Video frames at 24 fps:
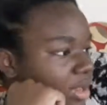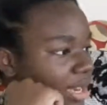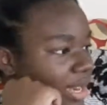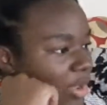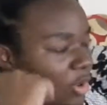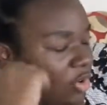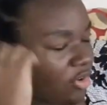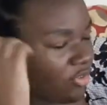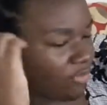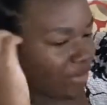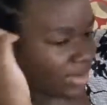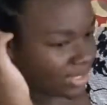
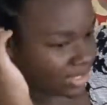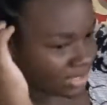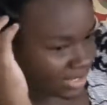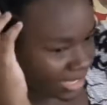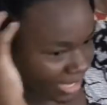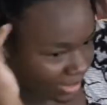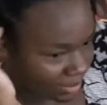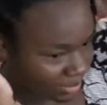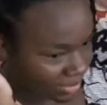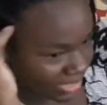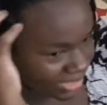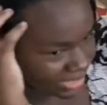like over
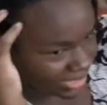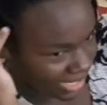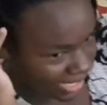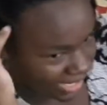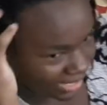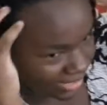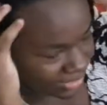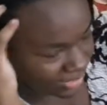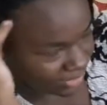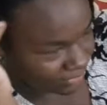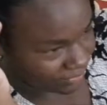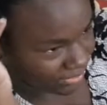time the
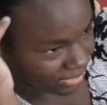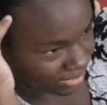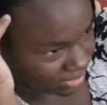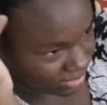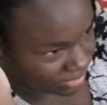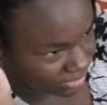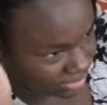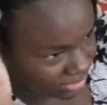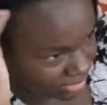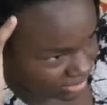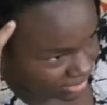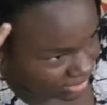sides of it
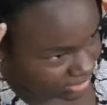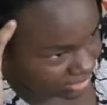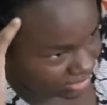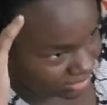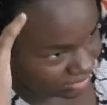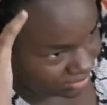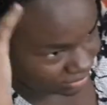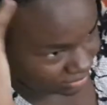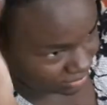just